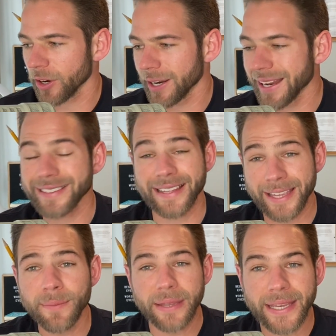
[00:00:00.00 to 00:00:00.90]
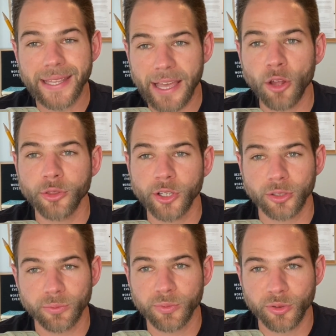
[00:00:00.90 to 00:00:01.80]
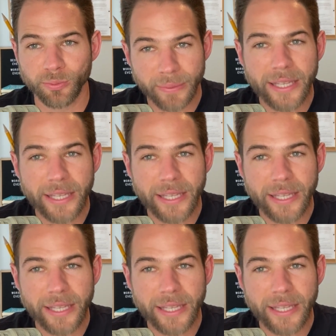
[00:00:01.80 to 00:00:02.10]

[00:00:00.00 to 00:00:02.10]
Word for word: am eating healthier meals.